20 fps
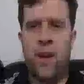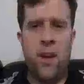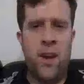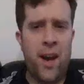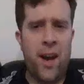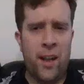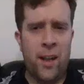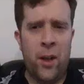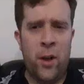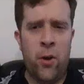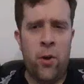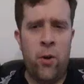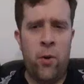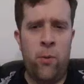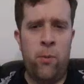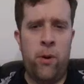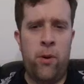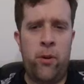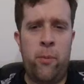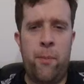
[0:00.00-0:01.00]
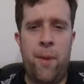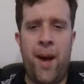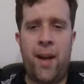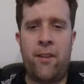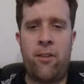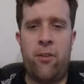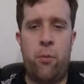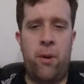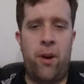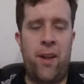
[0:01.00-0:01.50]
Hello, welcome back
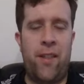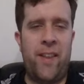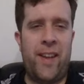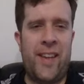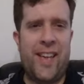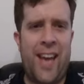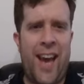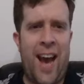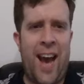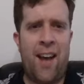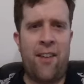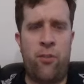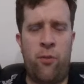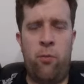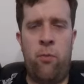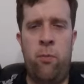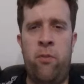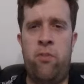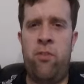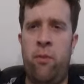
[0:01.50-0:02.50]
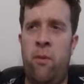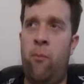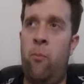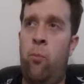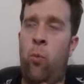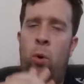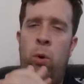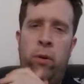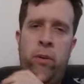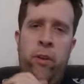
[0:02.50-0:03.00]
to another gas
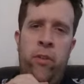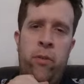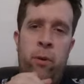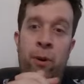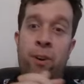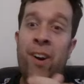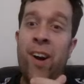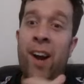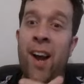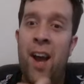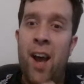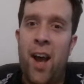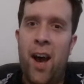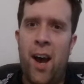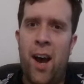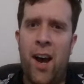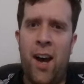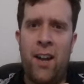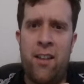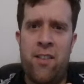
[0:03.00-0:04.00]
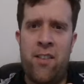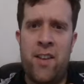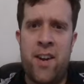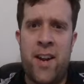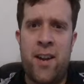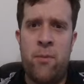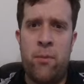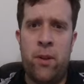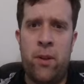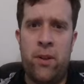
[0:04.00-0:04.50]
walkthrough. Uh,
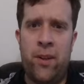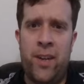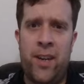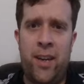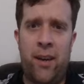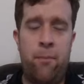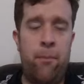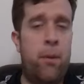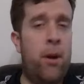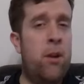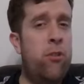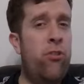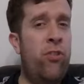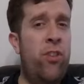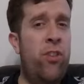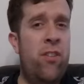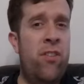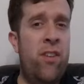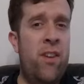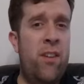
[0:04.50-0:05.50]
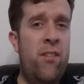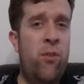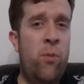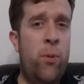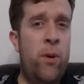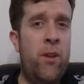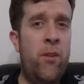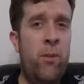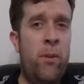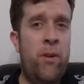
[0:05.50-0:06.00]
today we're looking at March 13,
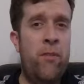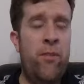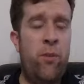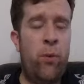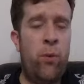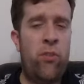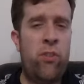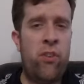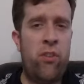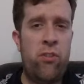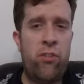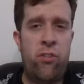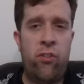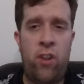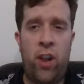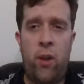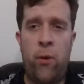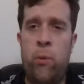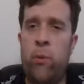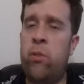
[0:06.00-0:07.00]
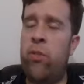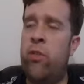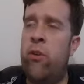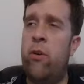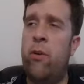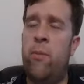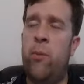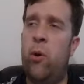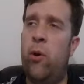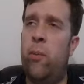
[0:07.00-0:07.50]
2024's Slow
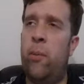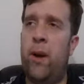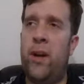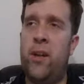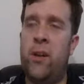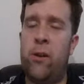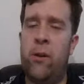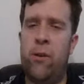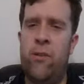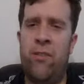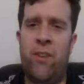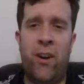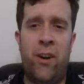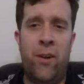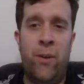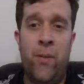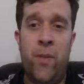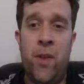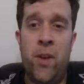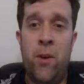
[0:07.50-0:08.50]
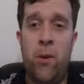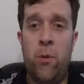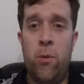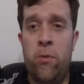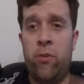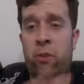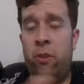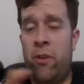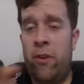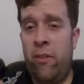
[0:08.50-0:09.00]
Thermo by Clover.
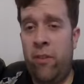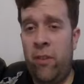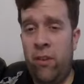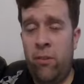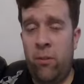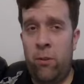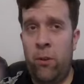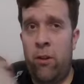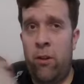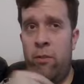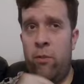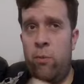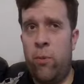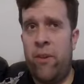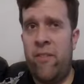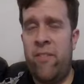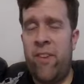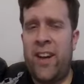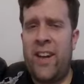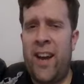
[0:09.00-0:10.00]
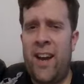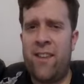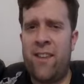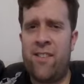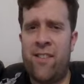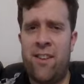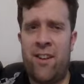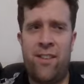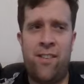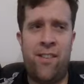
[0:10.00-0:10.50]
Who's Clover? Clover's one of our gas
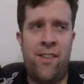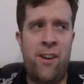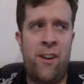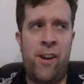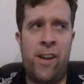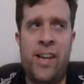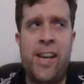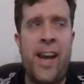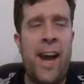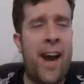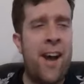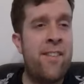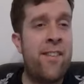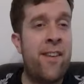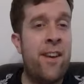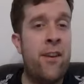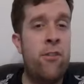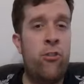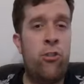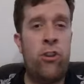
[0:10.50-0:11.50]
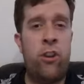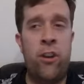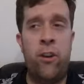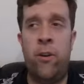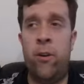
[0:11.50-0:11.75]
setters here at Gas HQ.